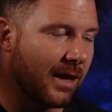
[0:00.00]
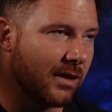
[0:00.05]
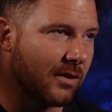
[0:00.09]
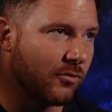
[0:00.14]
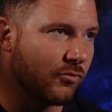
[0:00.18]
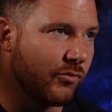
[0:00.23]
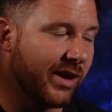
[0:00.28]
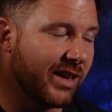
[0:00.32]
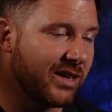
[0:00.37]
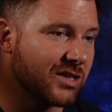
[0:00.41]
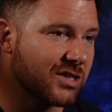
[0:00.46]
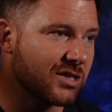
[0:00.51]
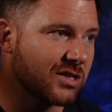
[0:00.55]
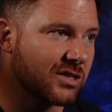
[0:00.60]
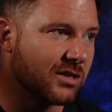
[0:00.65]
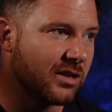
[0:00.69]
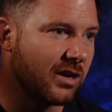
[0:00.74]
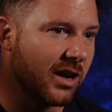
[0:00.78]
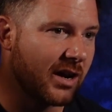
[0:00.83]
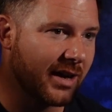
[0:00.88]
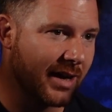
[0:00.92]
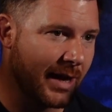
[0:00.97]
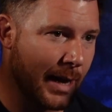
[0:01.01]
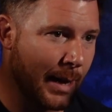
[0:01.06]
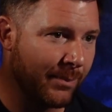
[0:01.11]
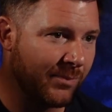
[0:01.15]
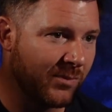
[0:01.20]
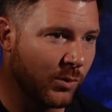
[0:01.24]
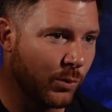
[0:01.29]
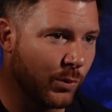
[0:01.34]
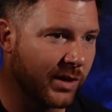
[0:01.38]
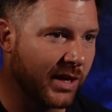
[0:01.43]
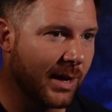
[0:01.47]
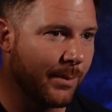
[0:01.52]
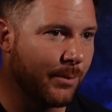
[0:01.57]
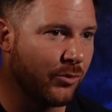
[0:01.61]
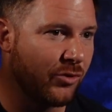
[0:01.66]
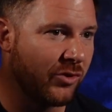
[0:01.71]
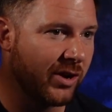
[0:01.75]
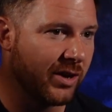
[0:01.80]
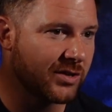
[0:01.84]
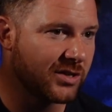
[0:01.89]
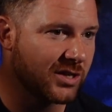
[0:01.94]
Rents are capped. We can't put
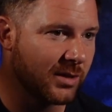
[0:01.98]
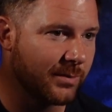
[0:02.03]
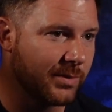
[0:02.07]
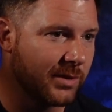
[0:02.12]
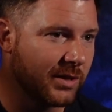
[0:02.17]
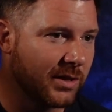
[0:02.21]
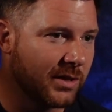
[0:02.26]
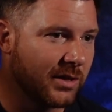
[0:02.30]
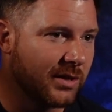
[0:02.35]
the rents up.